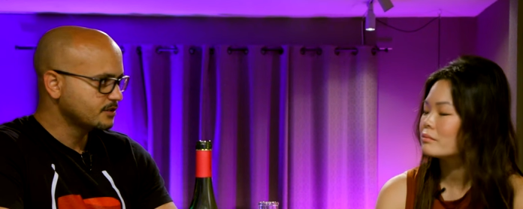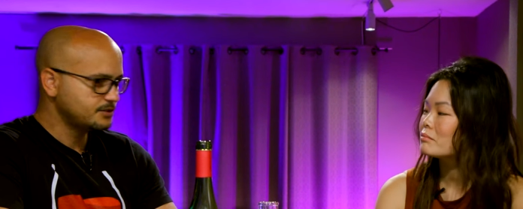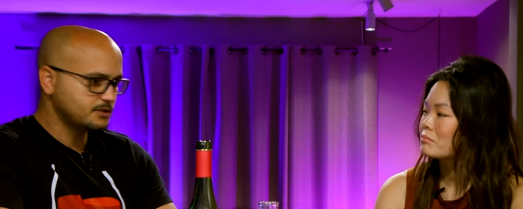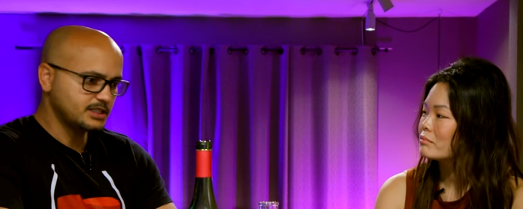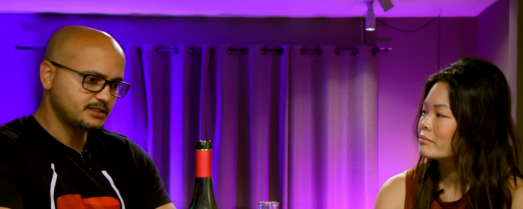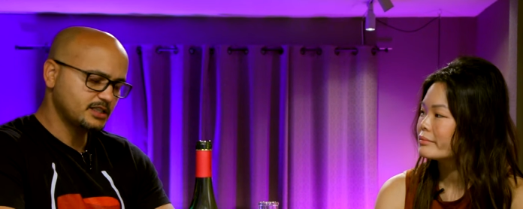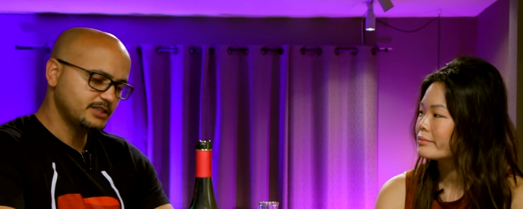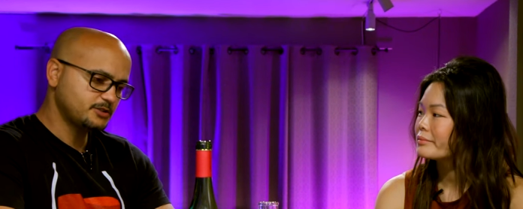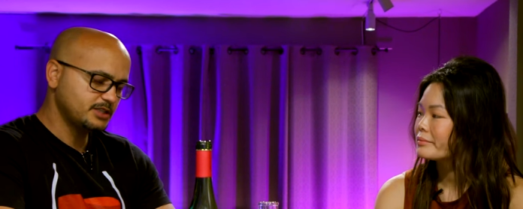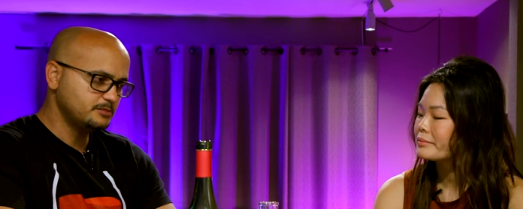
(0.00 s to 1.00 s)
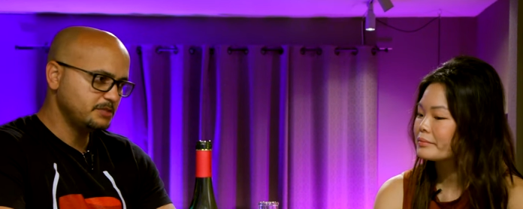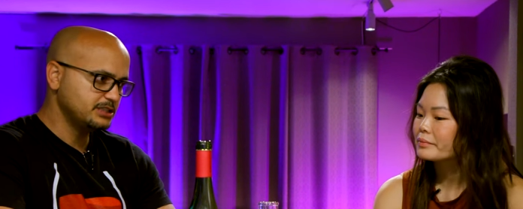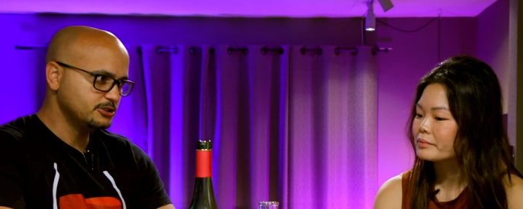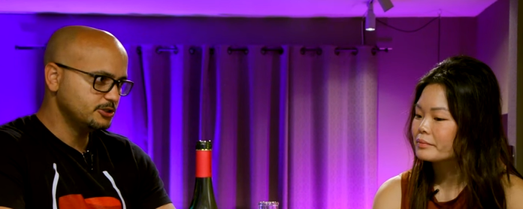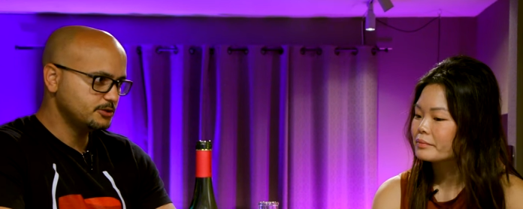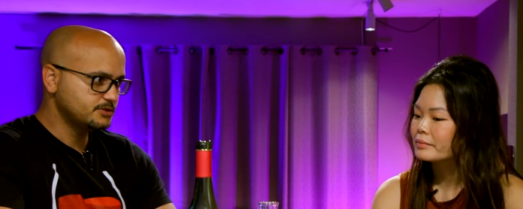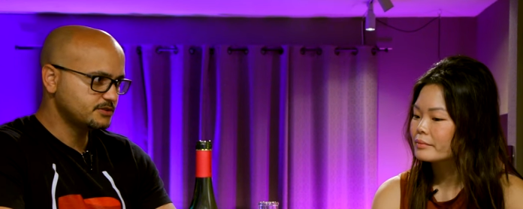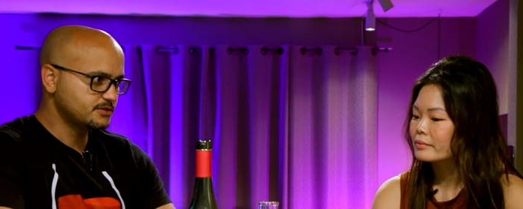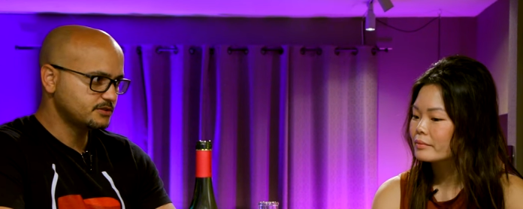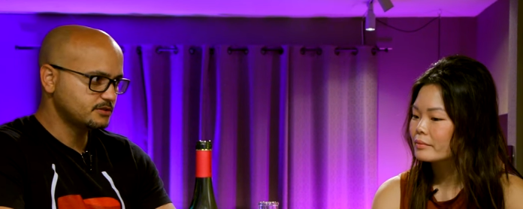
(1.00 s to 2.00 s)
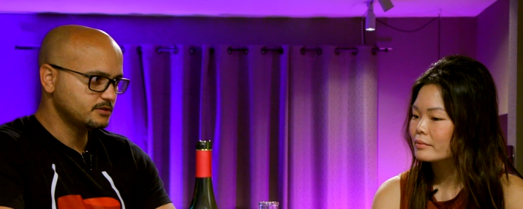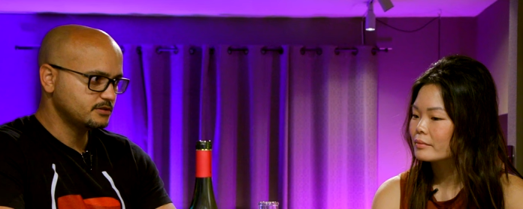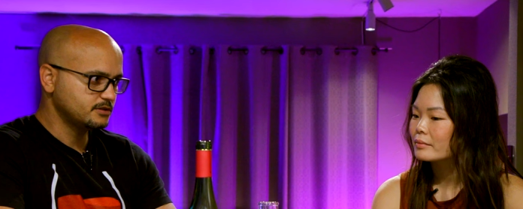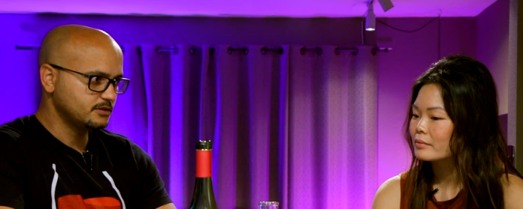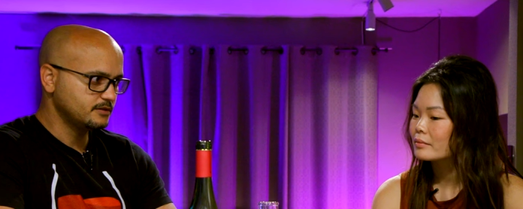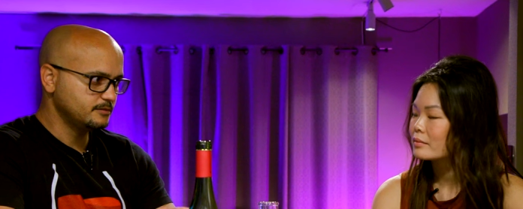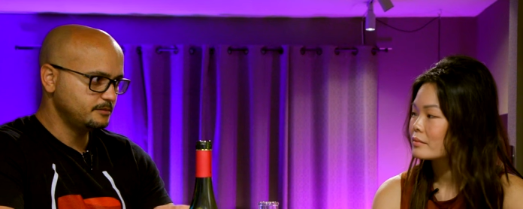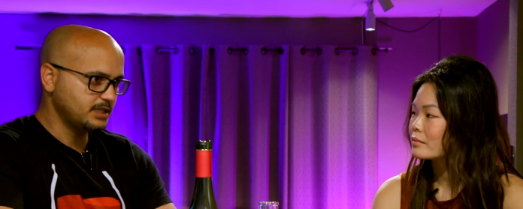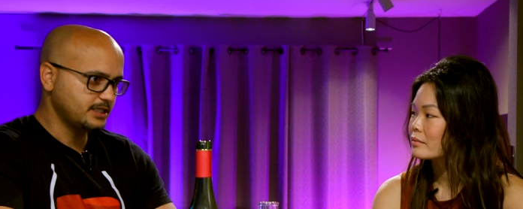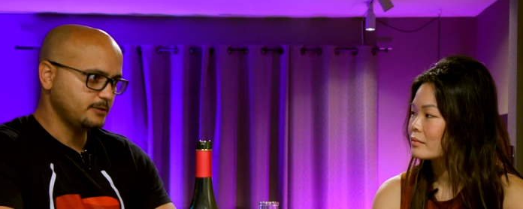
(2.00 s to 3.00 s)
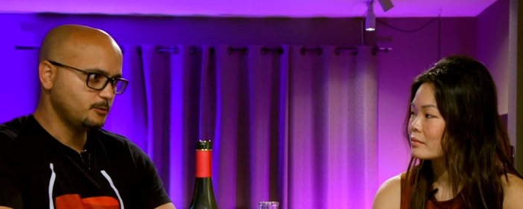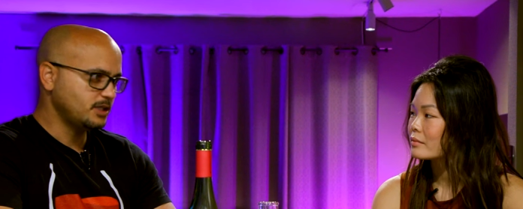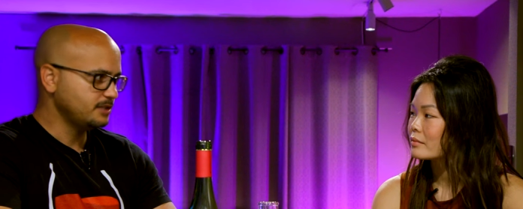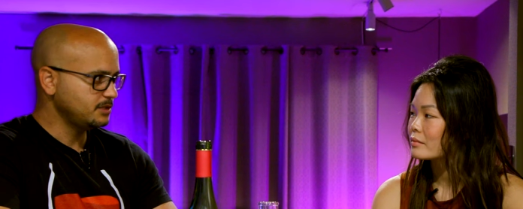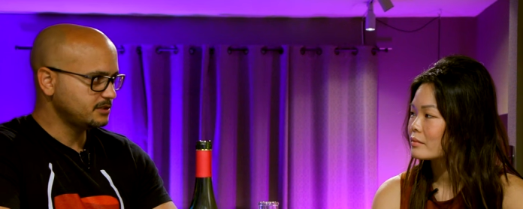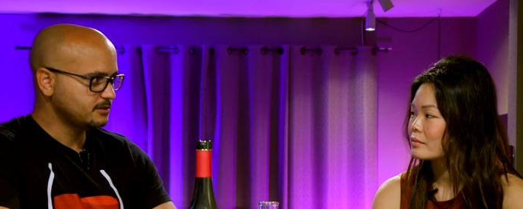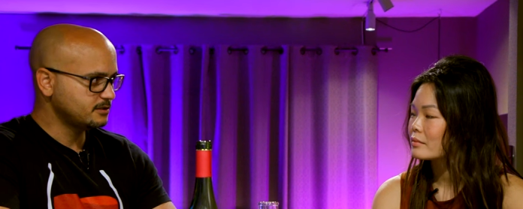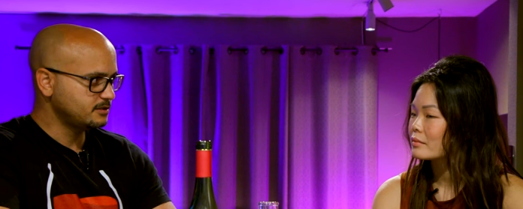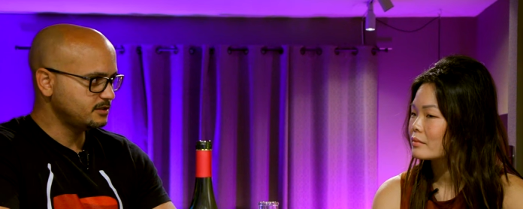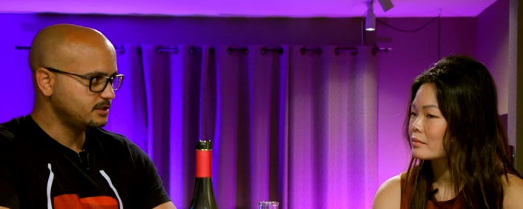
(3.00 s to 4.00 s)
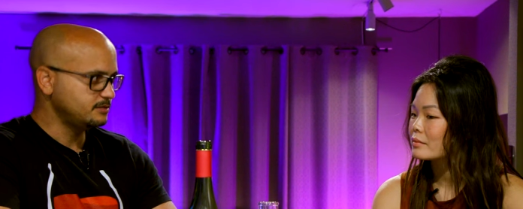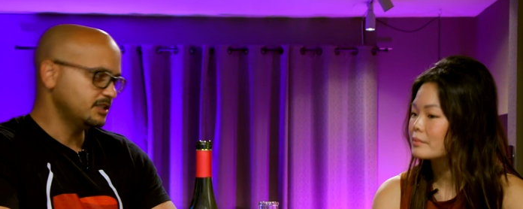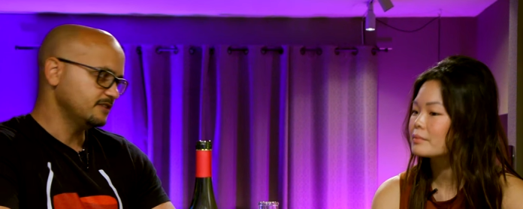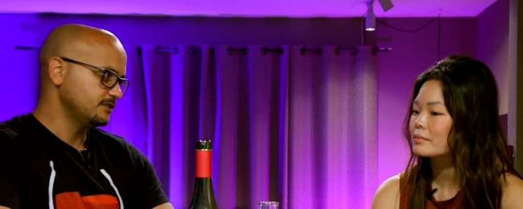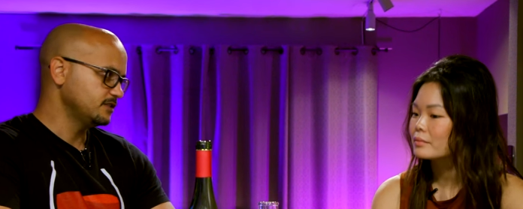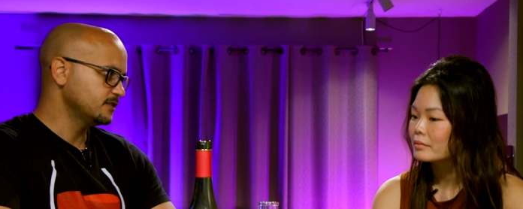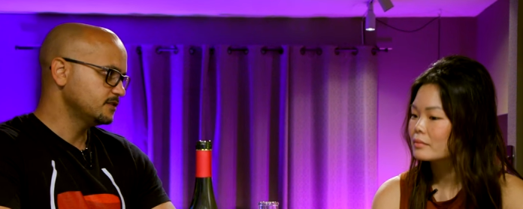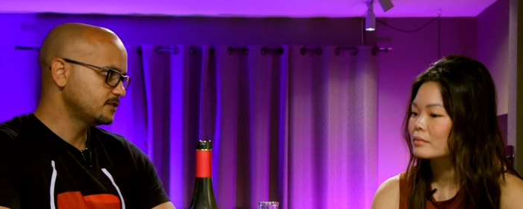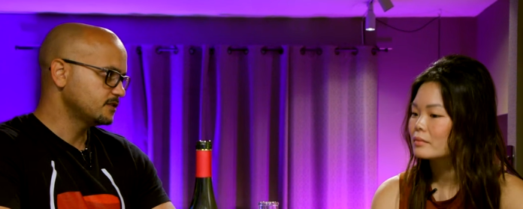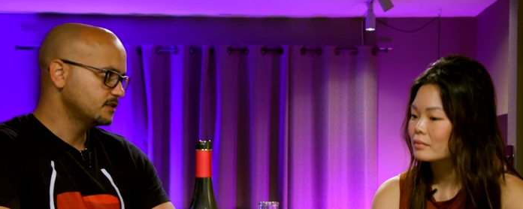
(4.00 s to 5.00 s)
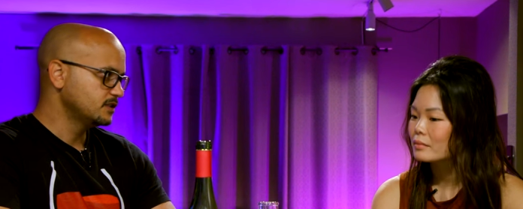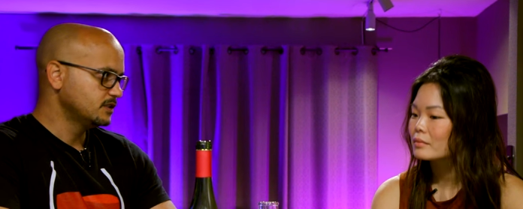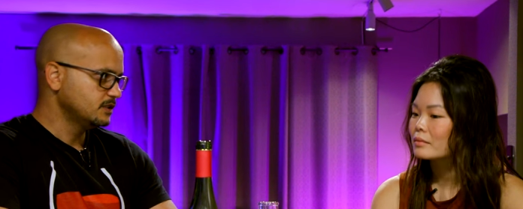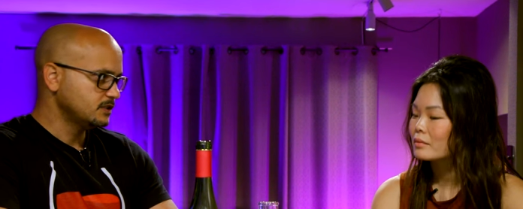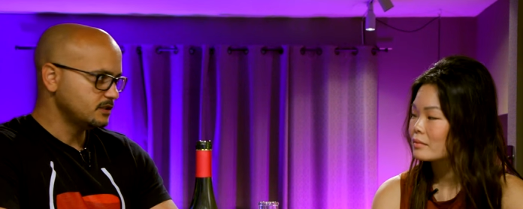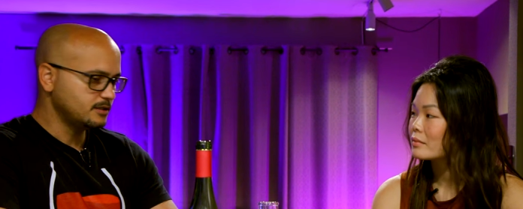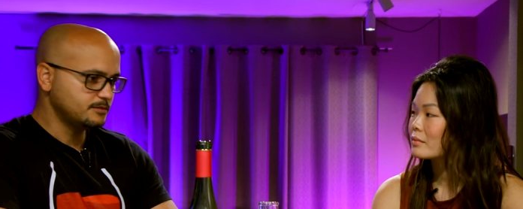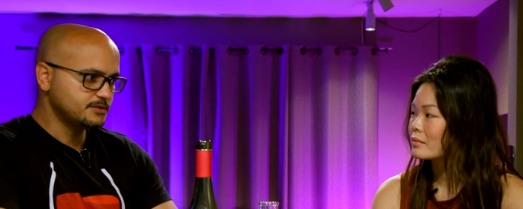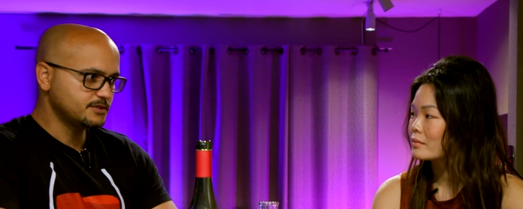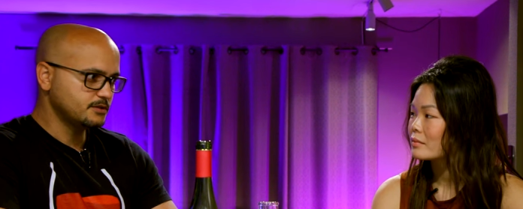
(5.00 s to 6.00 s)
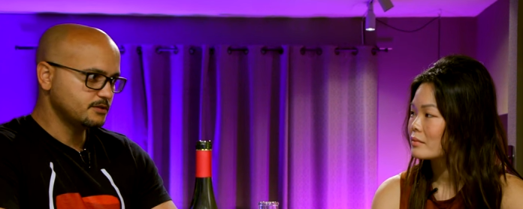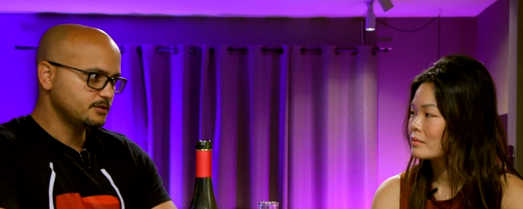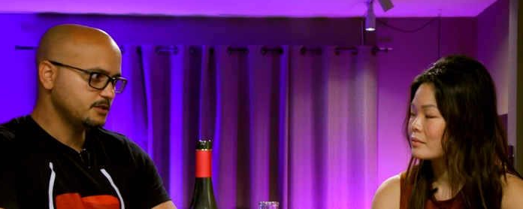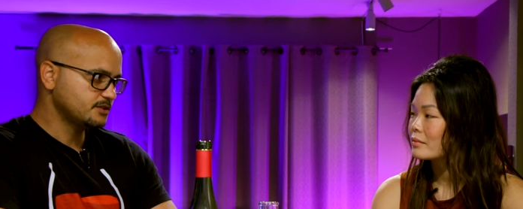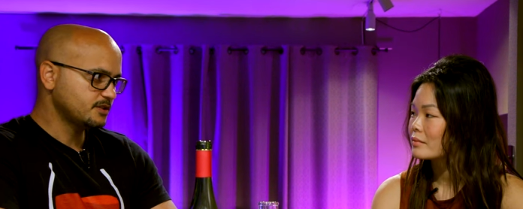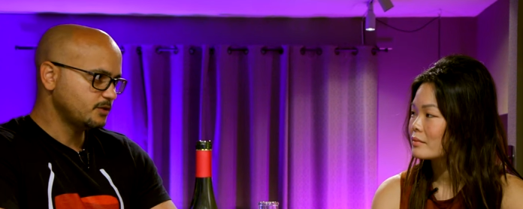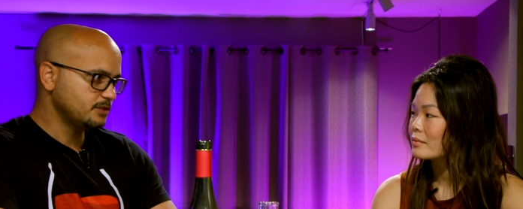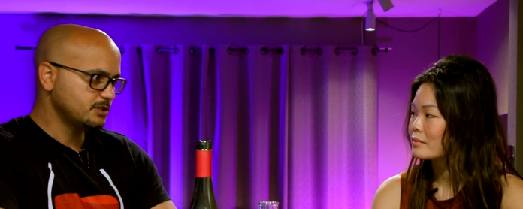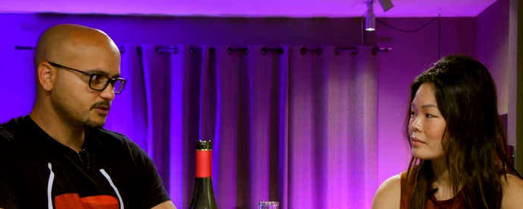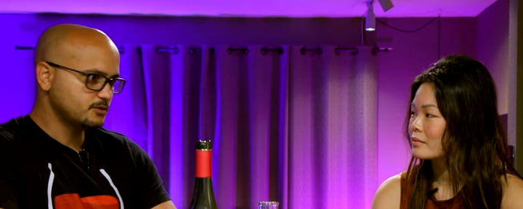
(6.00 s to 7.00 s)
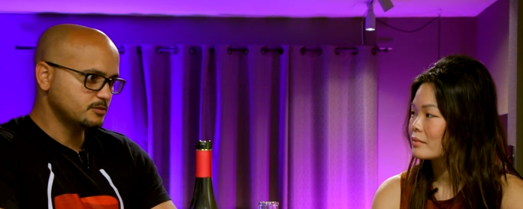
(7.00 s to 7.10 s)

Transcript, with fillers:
Speaker 1: So I, I try to make notes by winemaker and mm-hmm. by vintage. Um, so, you know, some winemakers